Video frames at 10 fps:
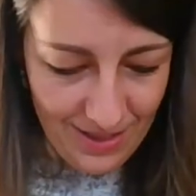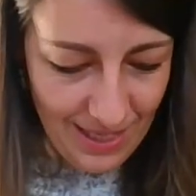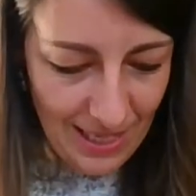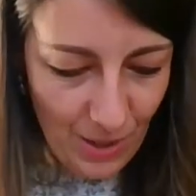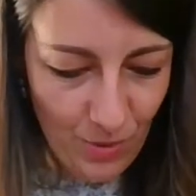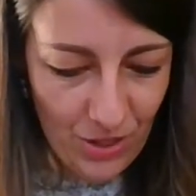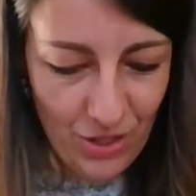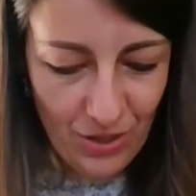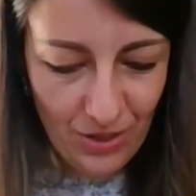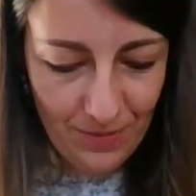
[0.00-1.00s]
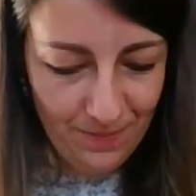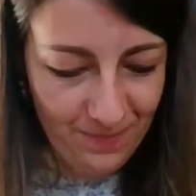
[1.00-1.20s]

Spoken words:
I like watching her.